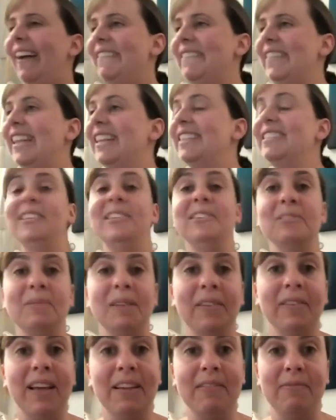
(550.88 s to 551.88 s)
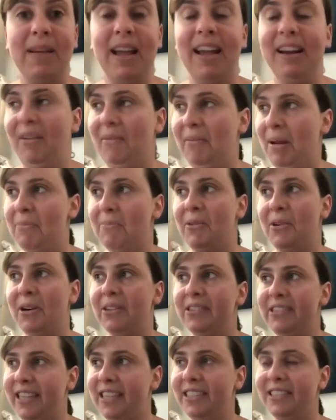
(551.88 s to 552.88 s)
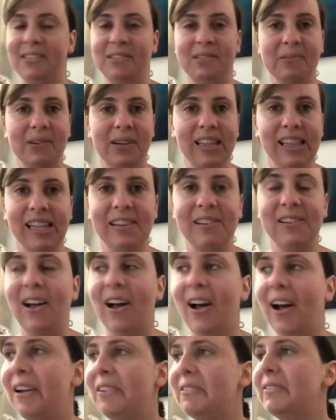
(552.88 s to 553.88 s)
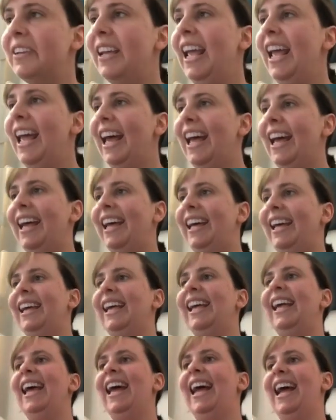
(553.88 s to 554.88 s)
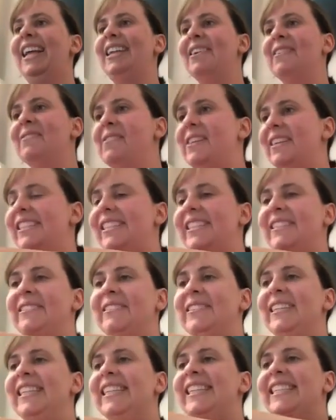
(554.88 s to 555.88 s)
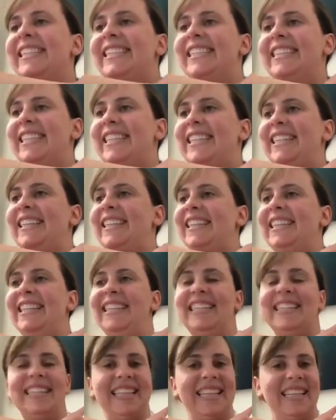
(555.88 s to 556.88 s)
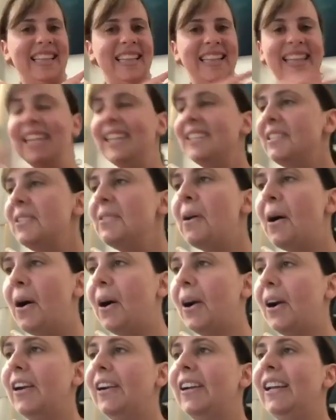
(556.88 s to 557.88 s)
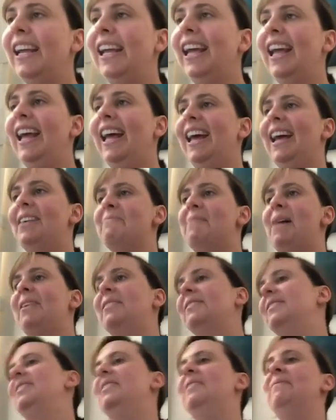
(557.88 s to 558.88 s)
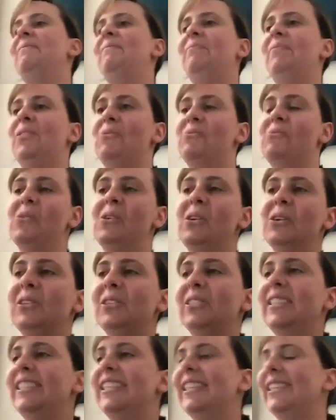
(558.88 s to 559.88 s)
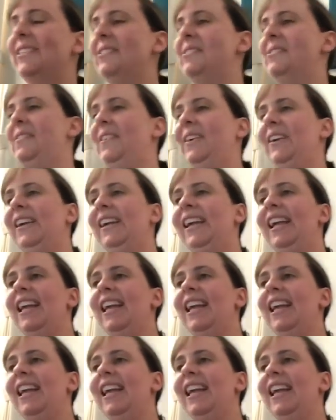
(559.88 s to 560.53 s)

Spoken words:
excuse me if any of my pronunciations were a little off. I don't want you to think too hard about words or